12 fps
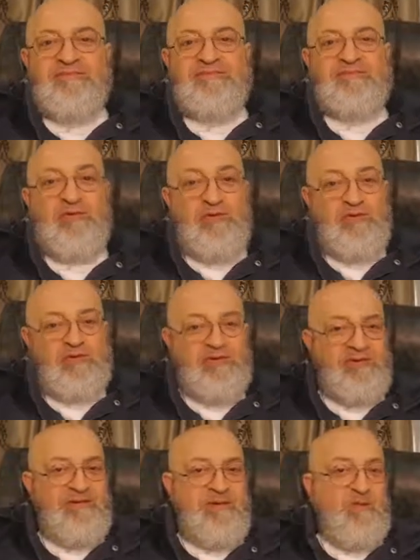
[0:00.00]

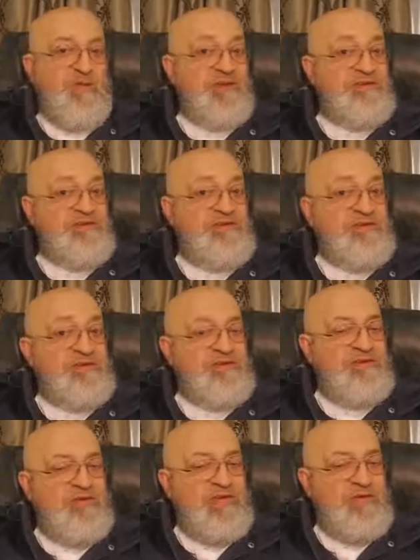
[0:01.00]
So, what is the
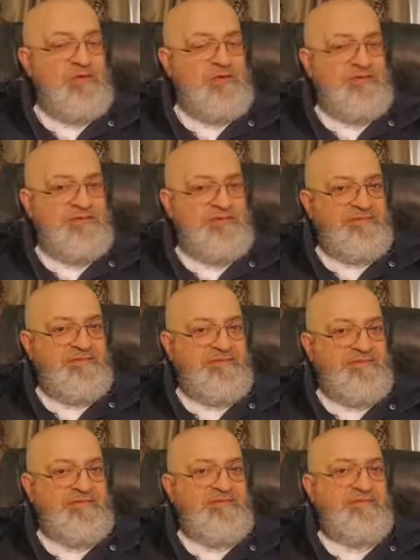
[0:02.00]
solution now?
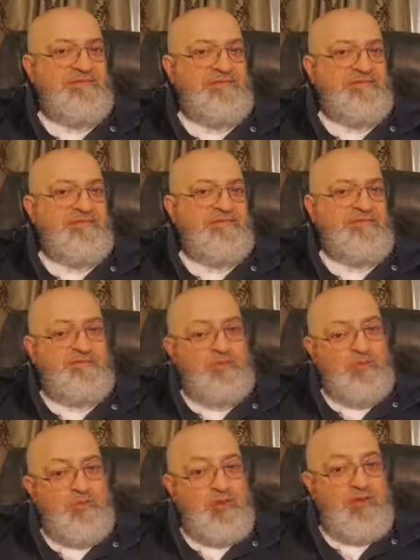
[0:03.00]

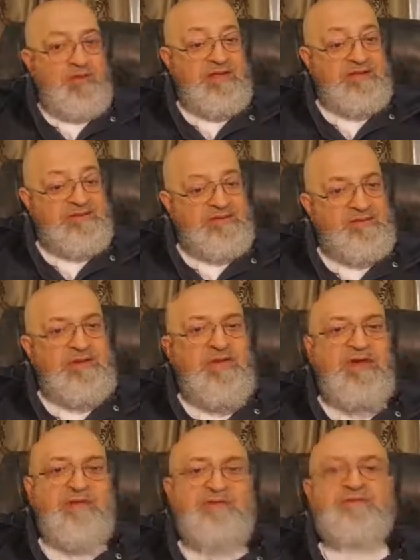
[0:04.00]
Book and
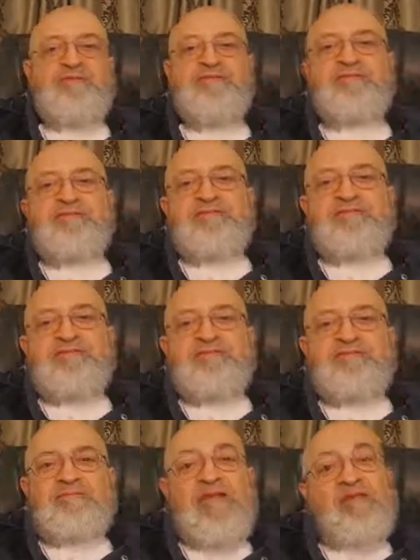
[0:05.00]
Sunnah.
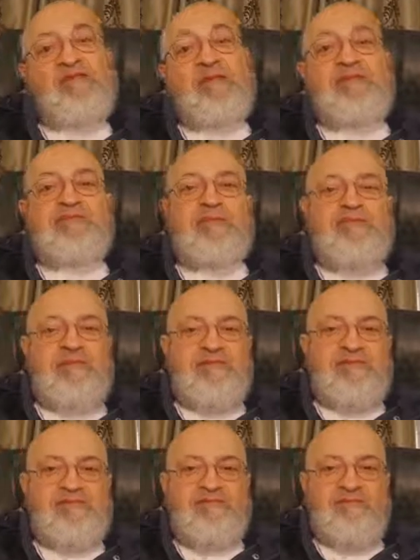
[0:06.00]
You have to accept it.